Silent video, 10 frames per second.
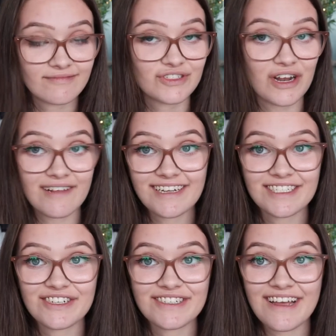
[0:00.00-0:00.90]
Jolly
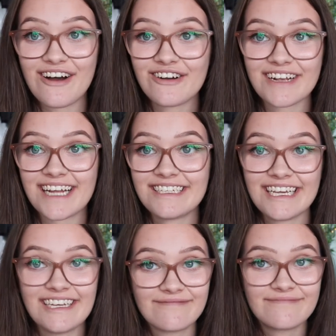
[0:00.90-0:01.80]
Ranchers hard
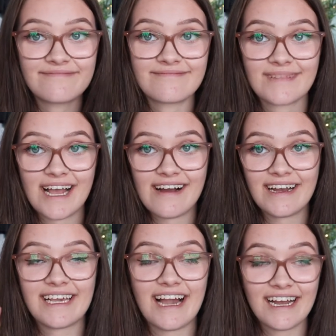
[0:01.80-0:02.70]
candy,
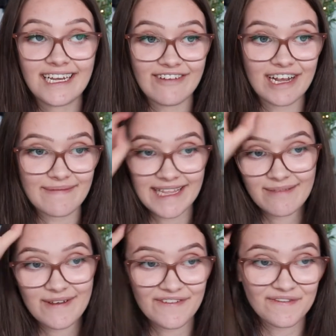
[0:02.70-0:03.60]
highly recommend
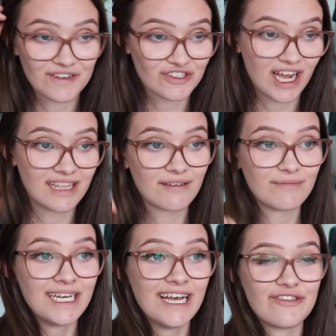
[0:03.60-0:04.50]
them if you've not tried them.
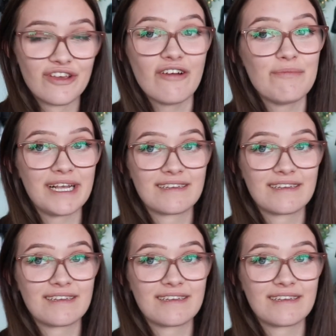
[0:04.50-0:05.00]
They are a bit